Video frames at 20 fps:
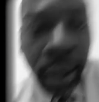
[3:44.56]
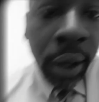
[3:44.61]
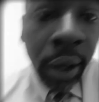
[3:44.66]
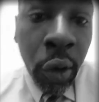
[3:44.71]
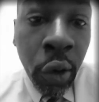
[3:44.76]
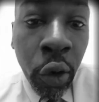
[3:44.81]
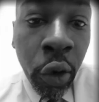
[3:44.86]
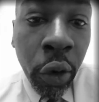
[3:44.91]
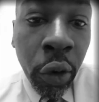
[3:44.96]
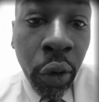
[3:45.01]

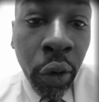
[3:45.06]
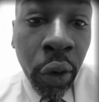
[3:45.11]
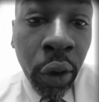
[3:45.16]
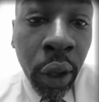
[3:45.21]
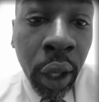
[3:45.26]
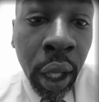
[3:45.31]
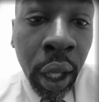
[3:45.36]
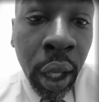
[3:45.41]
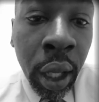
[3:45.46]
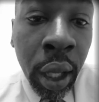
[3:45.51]
or
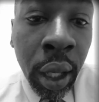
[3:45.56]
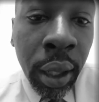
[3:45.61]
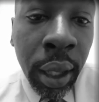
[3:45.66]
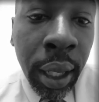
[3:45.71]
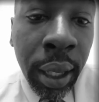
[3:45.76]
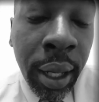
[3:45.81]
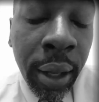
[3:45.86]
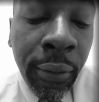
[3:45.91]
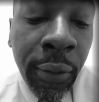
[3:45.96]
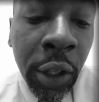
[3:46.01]
the
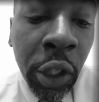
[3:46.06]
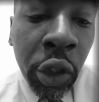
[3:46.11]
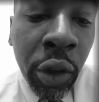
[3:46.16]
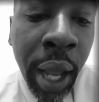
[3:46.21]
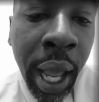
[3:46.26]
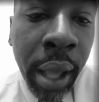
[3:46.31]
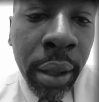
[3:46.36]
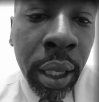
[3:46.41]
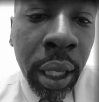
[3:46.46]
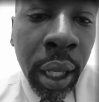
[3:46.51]
different
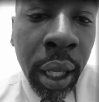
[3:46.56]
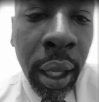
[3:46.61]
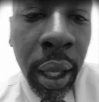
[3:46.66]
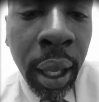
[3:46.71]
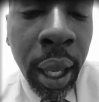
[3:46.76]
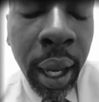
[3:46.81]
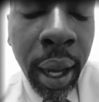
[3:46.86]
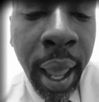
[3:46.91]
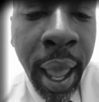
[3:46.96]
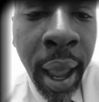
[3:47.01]
tribes in,
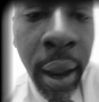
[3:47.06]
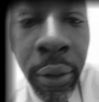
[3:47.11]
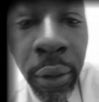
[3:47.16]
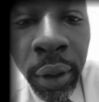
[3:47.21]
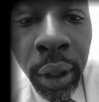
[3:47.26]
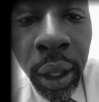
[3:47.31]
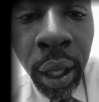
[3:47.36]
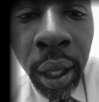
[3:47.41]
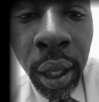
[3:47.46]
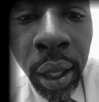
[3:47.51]
in
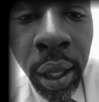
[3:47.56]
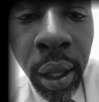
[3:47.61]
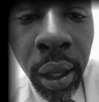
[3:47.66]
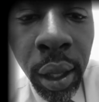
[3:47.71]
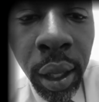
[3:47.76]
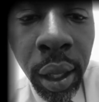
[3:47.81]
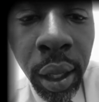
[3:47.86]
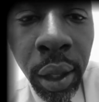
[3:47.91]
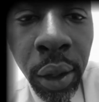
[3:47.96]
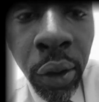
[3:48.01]
Africa, you
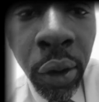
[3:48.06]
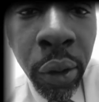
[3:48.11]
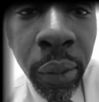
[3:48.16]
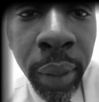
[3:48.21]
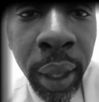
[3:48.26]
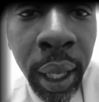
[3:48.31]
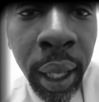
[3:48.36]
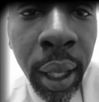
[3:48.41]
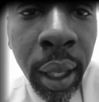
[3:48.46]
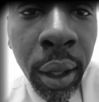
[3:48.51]
know what I
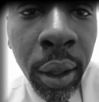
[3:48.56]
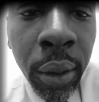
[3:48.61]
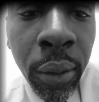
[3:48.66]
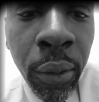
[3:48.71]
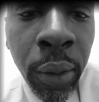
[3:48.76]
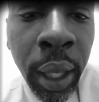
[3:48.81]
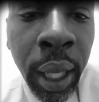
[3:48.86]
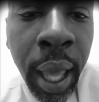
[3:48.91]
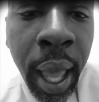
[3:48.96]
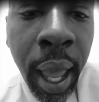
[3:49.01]
mean?
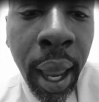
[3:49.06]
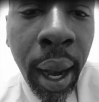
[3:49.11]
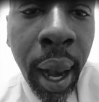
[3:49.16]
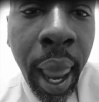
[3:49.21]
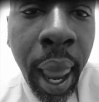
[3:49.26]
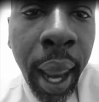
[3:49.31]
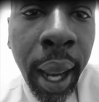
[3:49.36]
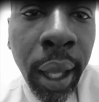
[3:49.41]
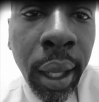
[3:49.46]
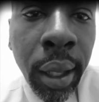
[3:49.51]
We kind of
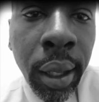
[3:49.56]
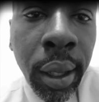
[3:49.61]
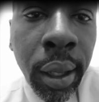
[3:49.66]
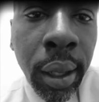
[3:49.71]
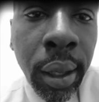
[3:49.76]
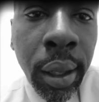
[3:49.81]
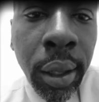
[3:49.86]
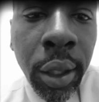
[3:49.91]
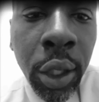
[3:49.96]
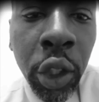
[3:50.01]
like
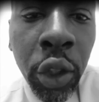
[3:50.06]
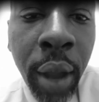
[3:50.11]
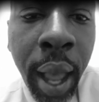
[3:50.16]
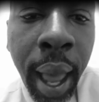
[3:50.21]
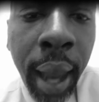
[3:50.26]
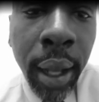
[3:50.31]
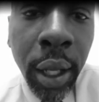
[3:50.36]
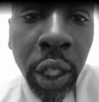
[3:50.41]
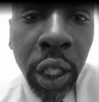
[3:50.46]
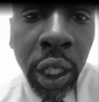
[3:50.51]

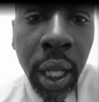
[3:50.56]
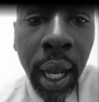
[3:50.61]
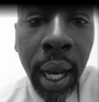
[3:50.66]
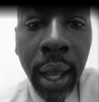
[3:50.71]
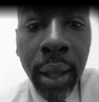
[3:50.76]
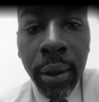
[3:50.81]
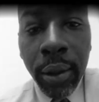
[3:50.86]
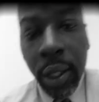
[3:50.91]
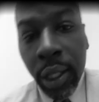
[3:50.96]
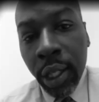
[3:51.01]
try to shun
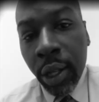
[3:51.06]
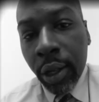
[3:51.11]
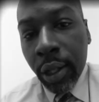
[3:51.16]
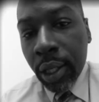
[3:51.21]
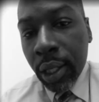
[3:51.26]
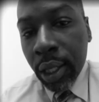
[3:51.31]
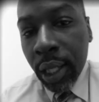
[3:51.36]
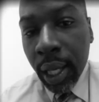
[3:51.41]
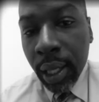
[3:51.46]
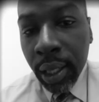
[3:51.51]
up,
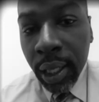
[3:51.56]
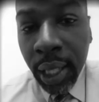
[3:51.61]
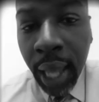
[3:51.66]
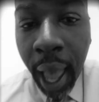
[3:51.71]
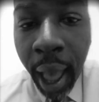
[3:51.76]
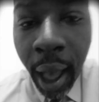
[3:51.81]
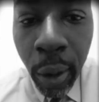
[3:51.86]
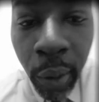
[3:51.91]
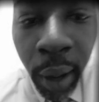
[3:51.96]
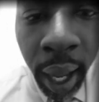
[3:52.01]

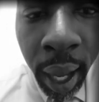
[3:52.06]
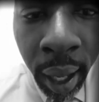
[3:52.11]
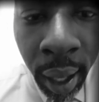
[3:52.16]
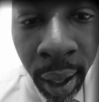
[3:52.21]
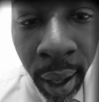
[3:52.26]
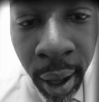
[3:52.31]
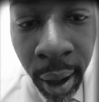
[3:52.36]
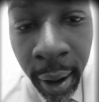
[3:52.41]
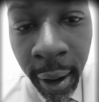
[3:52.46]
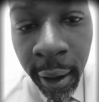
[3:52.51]
shy away
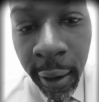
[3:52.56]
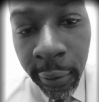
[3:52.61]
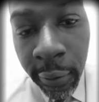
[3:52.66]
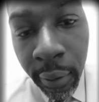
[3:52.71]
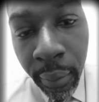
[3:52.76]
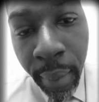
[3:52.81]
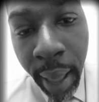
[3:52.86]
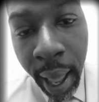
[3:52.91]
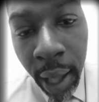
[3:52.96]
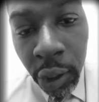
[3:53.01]

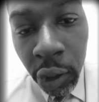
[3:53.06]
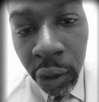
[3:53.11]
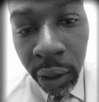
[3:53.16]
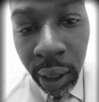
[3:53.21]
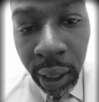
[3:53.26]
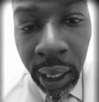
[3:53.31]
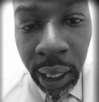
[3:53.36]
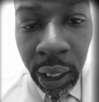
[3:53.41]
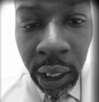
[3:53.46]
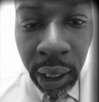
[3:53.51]
from our
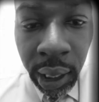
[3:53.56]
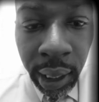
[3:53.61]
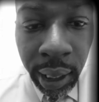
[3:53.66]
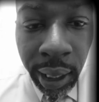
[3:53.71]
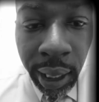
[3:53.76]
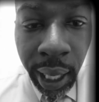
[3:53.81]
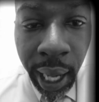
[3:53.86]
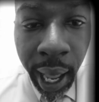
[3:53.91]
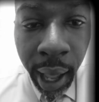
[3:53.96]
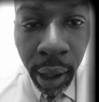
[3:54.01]

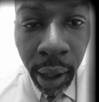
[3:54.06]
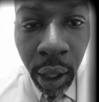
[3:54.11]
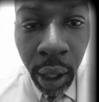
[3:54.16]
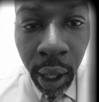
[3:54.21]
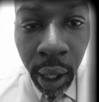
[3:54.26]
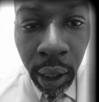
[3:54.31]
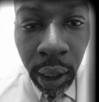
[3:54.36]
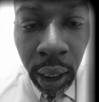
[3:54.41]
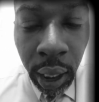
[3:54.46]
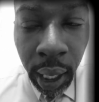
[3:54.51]
traditions and our
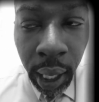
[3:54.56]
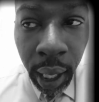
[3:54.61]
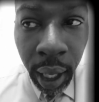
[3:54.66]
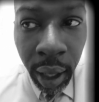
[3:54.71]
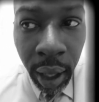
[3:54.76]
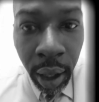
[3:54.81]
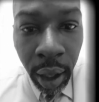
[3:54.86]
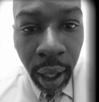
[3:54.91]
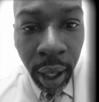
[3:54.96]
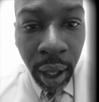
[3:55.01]
culture
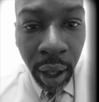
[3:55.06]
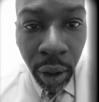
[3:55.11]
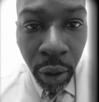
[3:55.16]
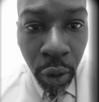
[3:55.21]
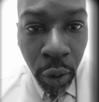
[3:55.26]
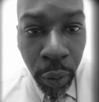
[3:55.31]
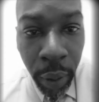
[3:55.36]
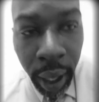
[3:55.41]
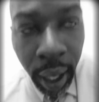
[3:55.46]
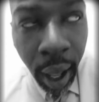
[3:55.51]
and, and who
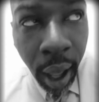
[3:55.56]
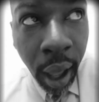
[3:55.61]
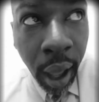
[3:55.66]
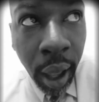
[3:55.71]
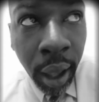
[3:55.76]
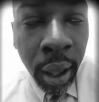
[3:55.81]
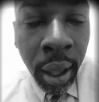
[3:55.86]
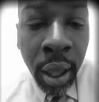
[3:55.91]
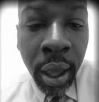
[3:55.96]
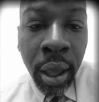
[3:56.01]
we
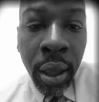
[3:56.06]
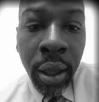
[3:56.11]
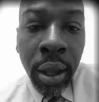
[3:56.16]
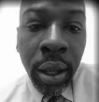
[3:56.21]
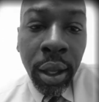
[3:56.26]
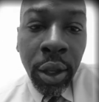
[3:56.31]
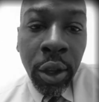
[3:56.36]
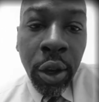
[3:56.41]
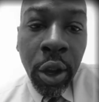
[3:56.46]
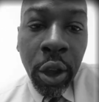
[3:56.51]
are,
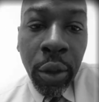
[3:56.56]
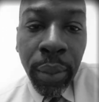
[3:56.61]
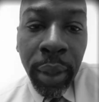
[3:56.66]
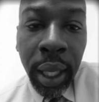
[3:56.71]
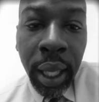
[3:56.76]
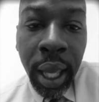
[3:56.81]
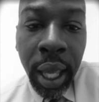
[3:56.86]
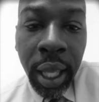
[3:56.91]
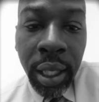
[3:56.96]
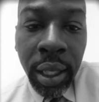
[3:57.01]
you know,
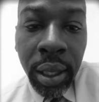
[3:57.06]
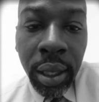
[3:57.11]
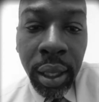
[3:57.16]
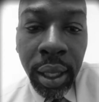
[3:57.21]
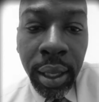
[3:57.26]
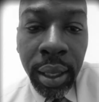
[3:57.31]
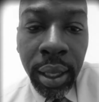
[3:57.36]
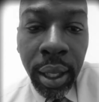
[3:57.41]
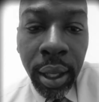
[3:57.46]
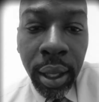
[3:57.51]
because
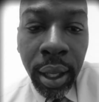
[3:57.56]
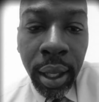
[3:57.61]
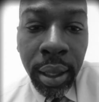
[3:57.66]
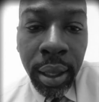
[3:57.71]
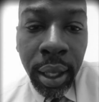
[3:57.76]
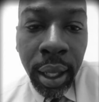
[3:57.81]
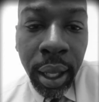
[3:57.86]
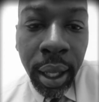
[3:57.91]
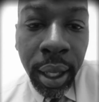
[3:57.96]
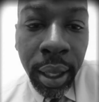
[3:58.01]
it's a,
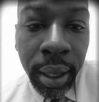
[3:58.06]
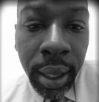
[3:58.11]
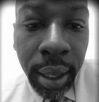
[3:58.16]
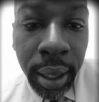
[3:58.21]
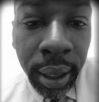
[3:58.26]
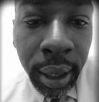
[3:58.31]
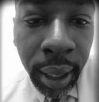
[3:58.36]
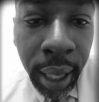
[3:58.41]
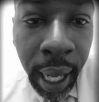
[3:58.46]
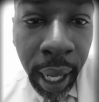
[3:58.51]
it's a, it's a
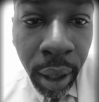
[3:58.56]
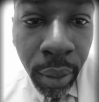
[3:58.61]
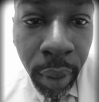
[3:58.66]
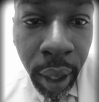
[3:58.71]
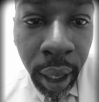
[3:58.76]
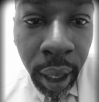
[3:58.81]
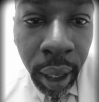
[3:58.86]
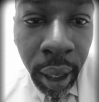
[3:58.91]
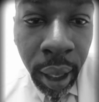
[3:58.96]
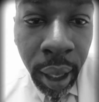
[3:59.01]

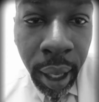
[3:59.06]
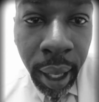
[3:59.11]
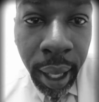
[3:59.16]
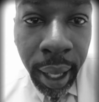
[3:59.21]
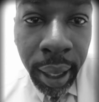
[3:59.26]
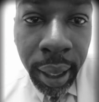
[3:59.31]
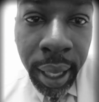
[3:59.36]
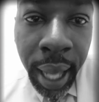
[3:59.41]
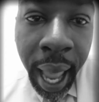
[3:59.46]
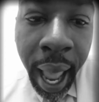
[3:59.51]
stigma
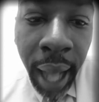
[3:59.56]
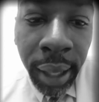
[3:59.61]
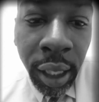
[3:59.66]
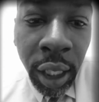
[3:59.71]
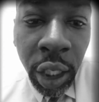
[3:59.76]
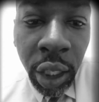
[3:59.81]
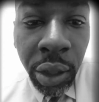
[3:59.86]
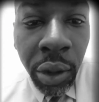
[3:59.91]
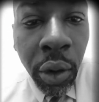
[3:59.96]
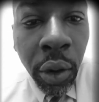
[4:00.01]

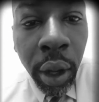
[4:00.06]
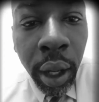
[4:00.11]
attached to